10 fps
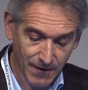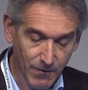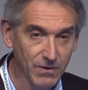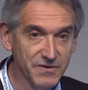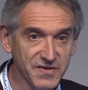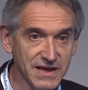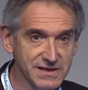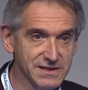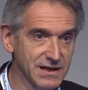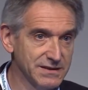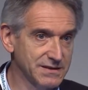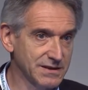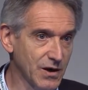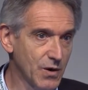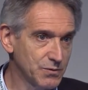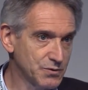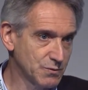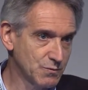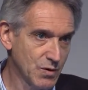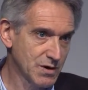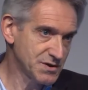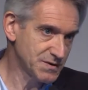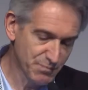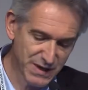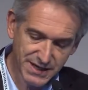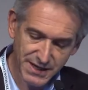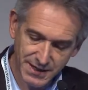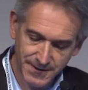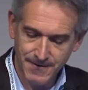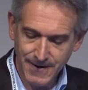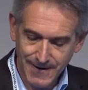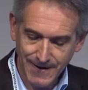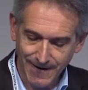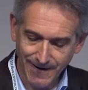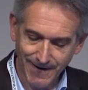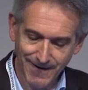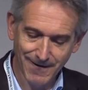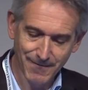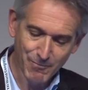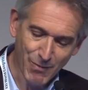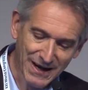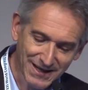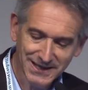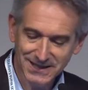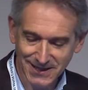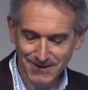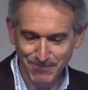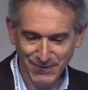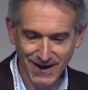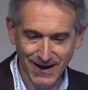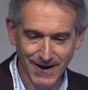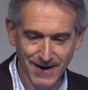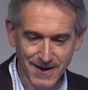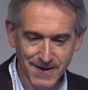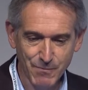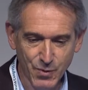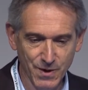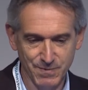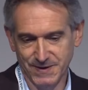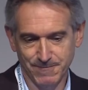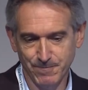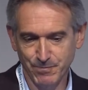all things that go to worse begin by little impairment.